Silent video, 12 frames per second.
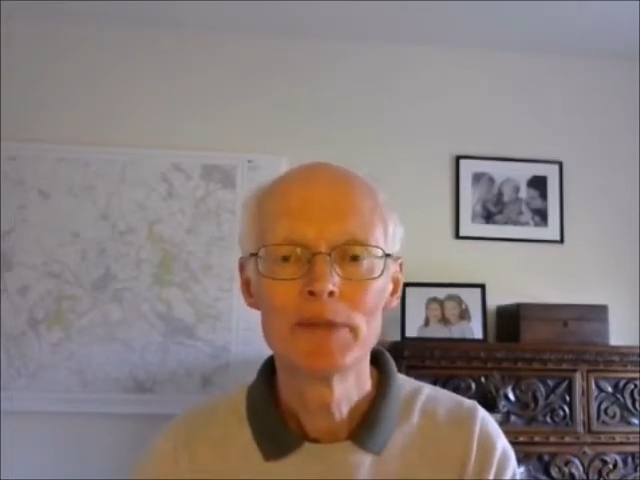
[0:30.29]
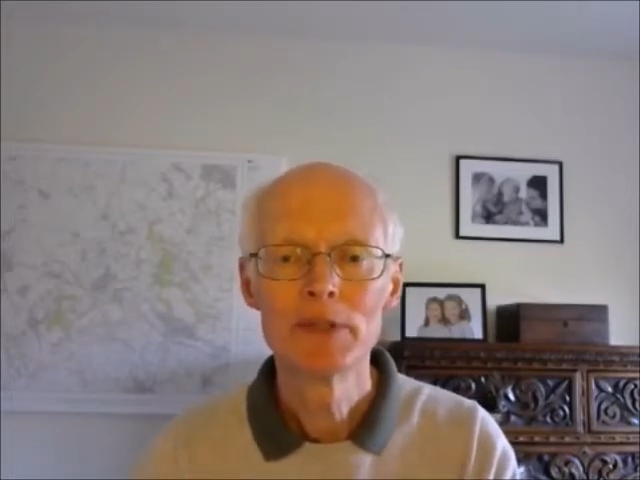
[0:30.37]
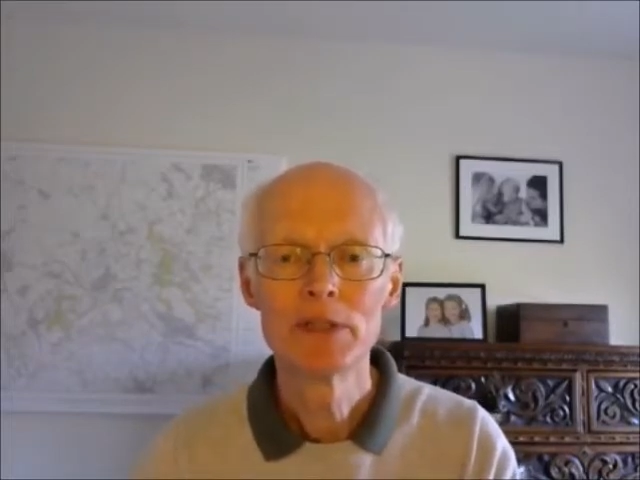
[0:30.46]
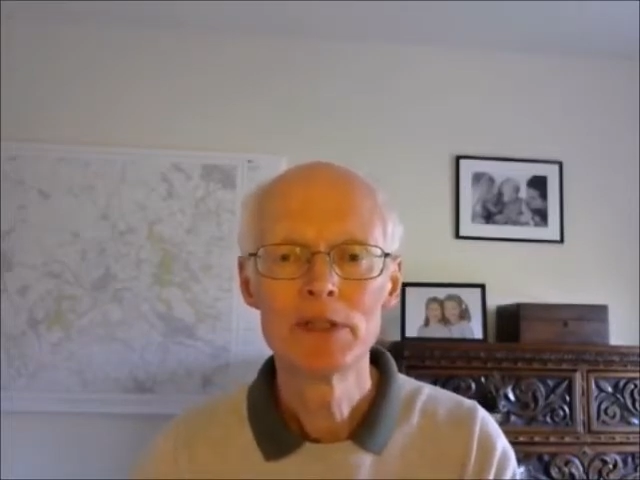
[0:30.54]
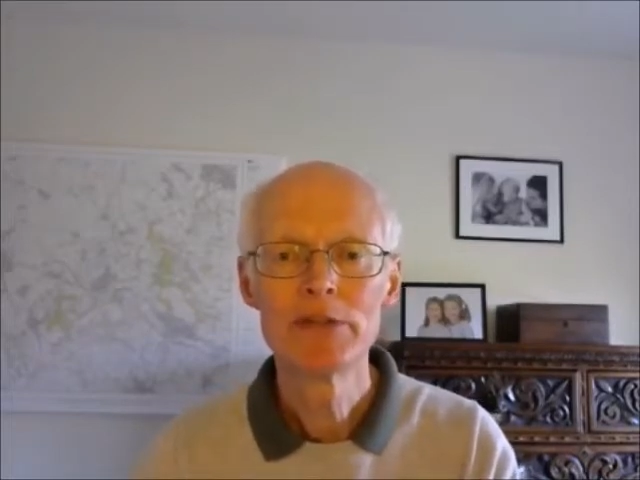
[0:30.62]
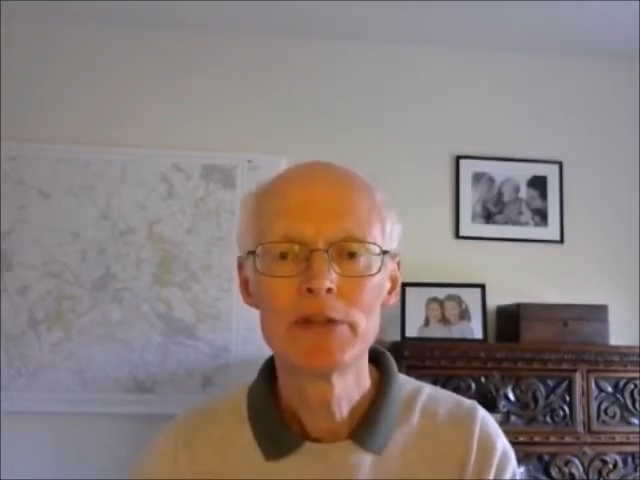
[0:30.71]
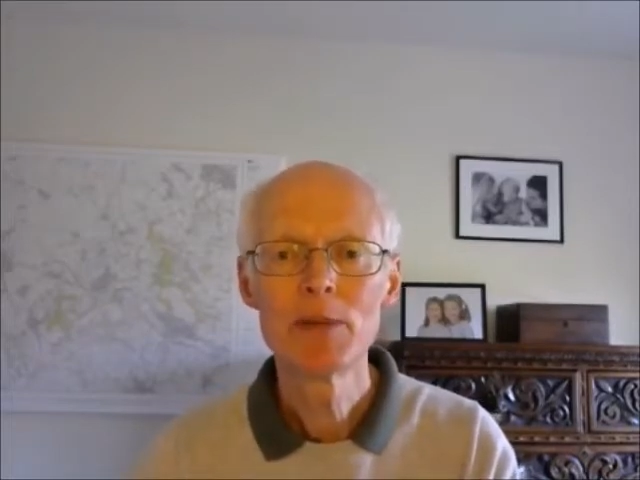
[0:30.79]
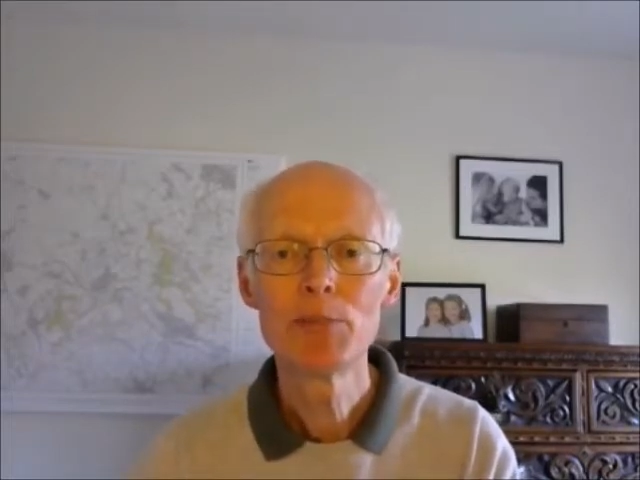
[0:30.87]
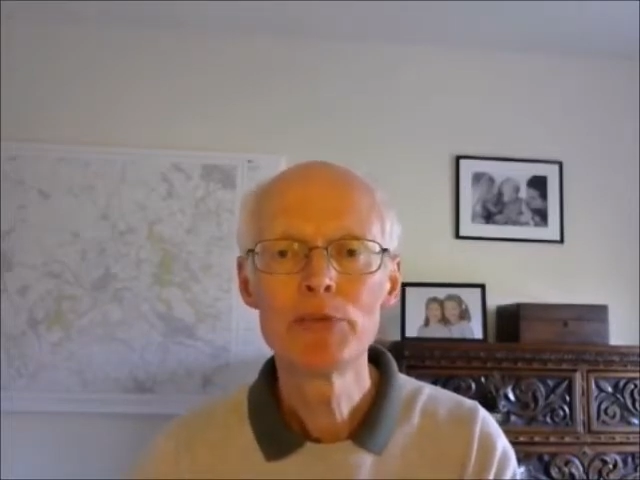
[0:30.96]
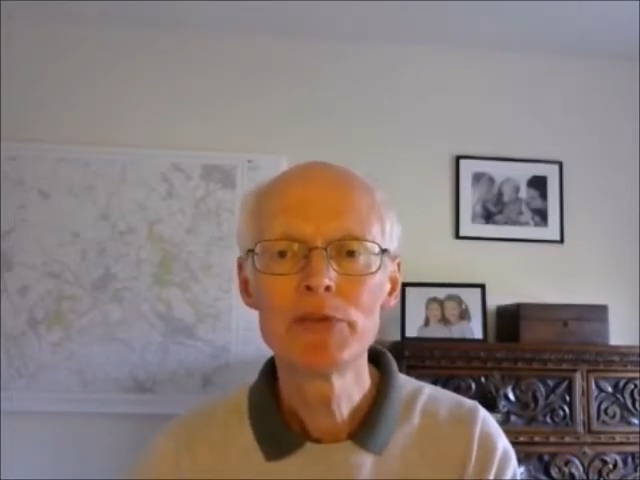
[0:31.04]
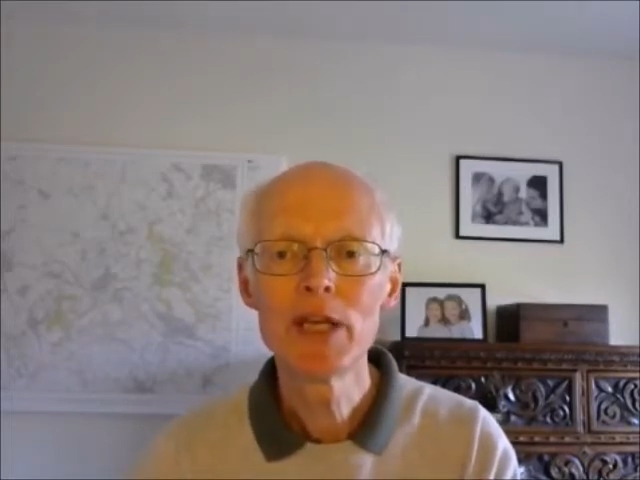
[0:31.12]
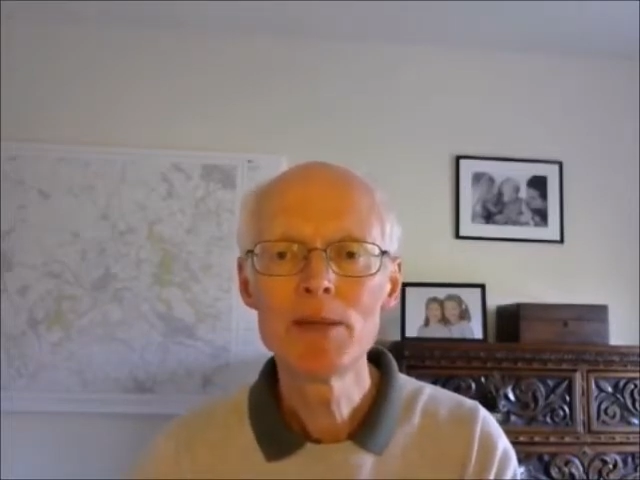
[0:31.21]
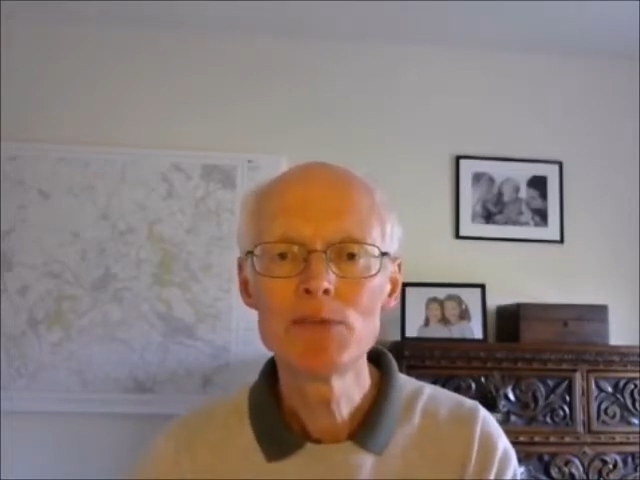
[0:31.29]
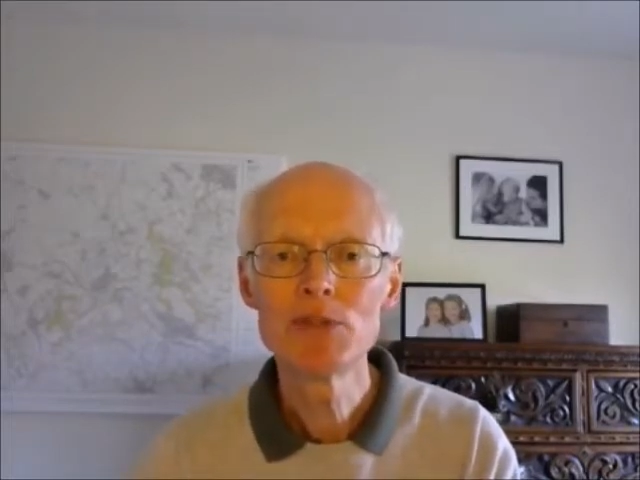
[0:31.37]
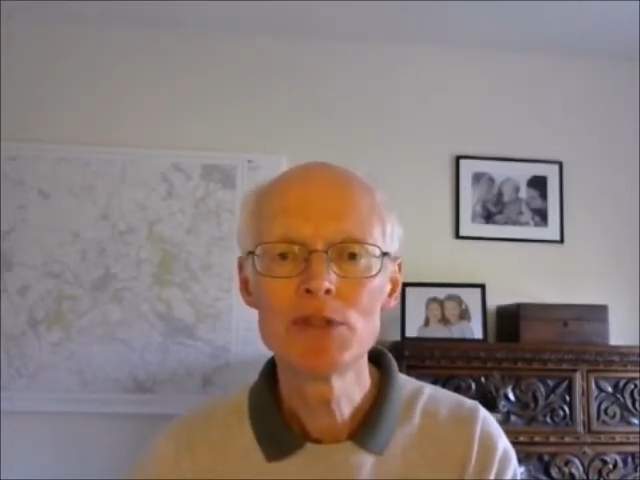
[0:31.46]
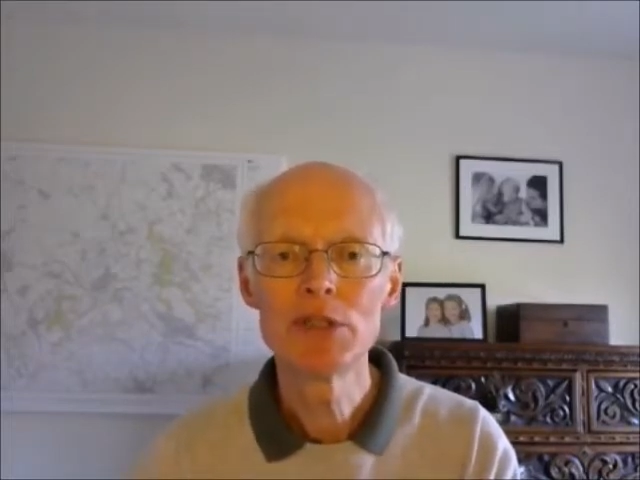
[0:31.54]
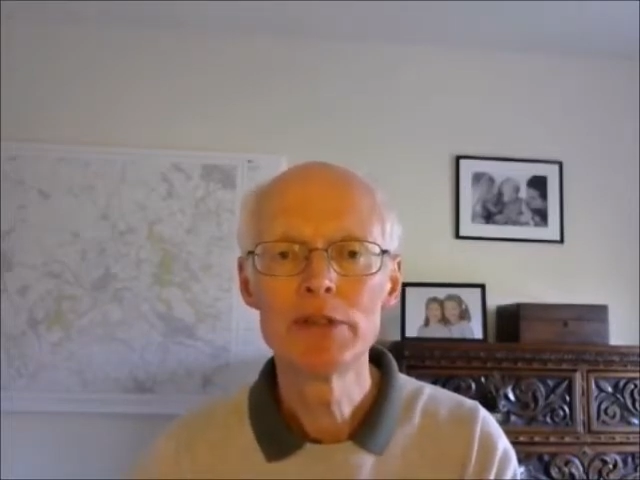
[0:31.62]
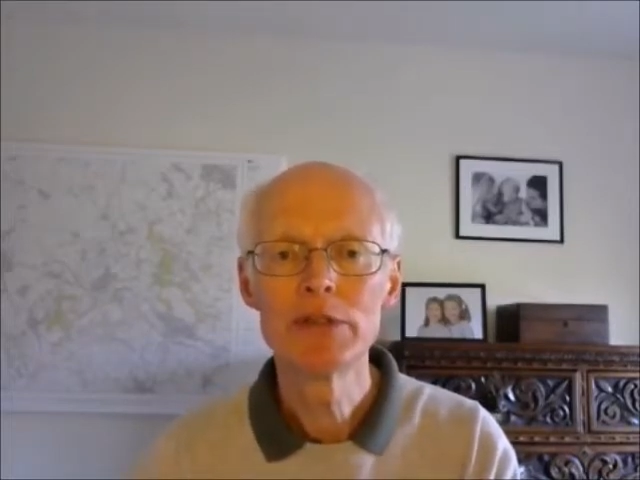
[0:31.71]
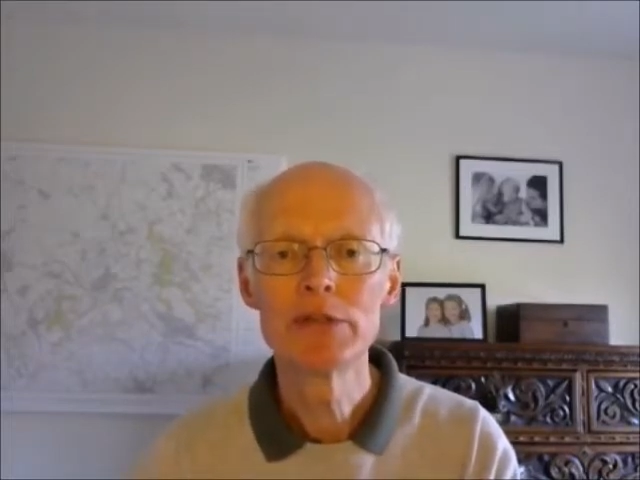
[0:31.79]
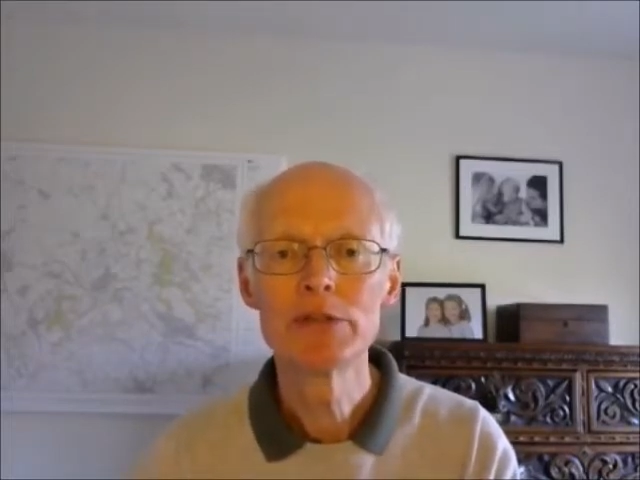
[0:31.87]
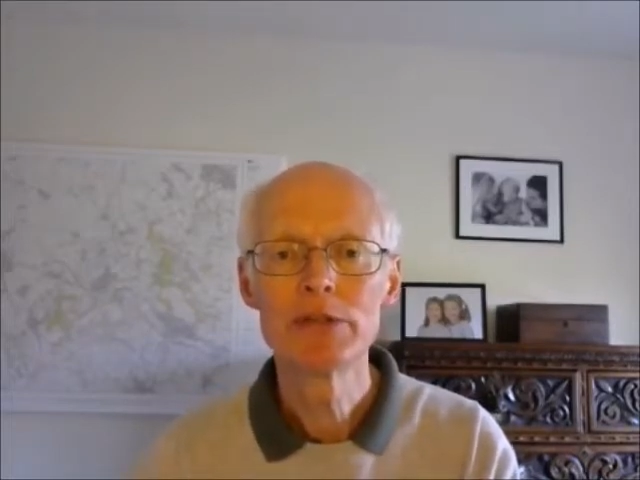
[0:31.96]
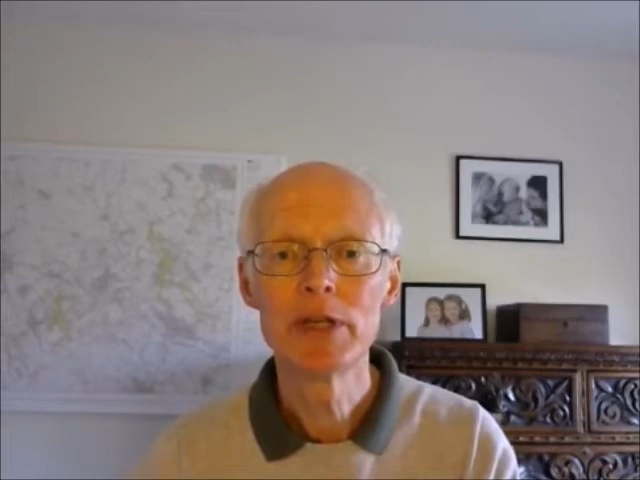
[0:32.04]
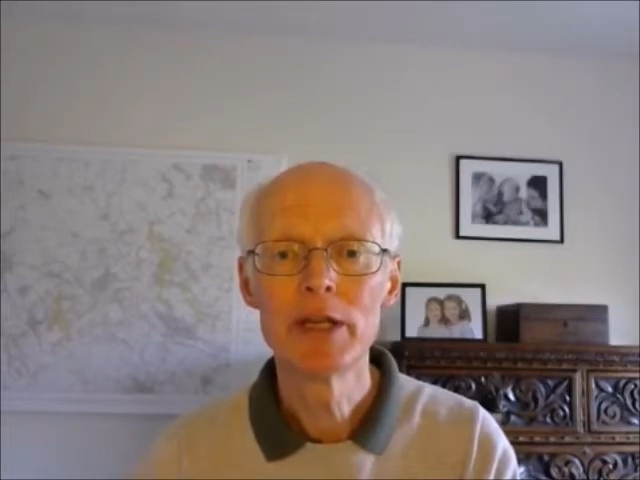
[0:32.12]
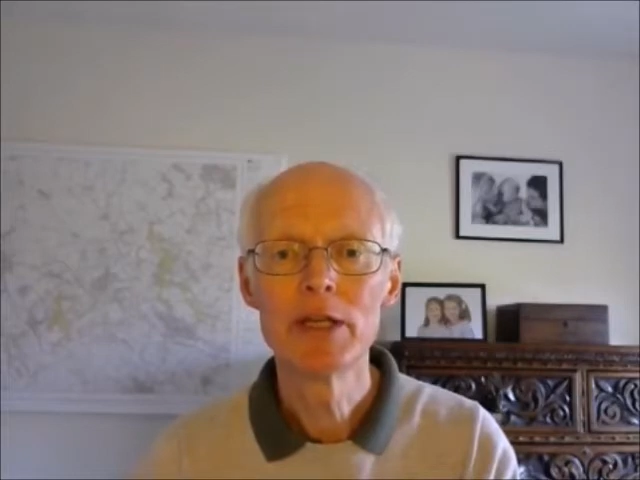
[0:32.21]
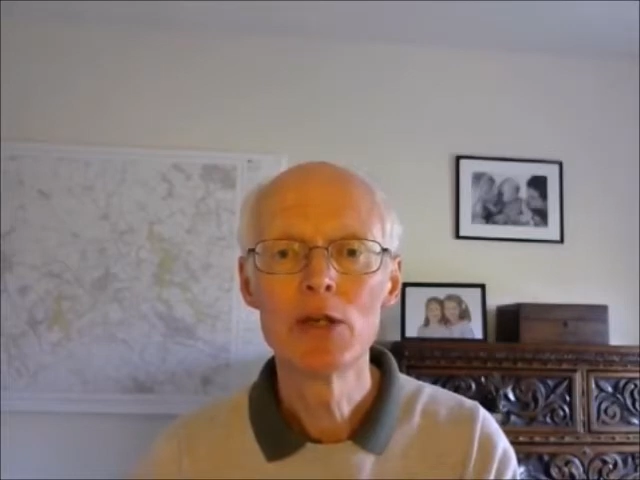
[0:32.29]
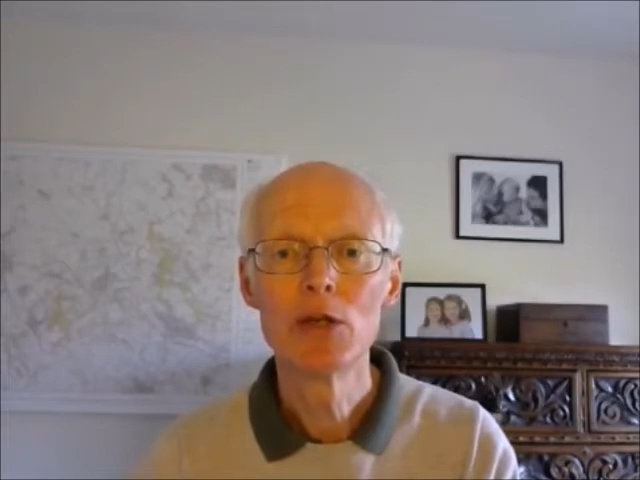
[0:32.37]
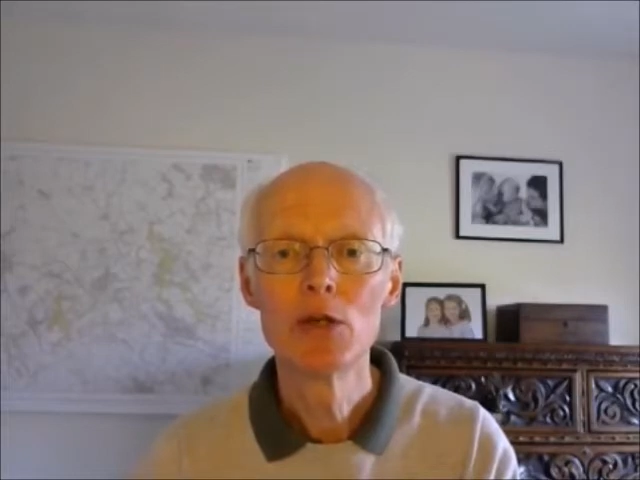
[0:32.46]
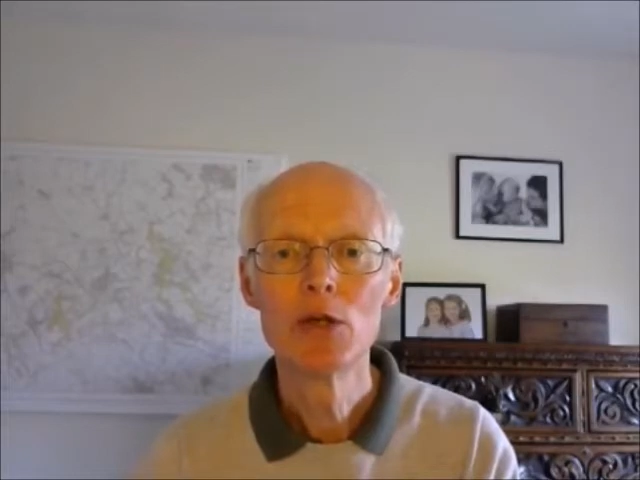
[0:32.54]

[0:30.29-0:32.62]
the disciples came to Jesus, saying,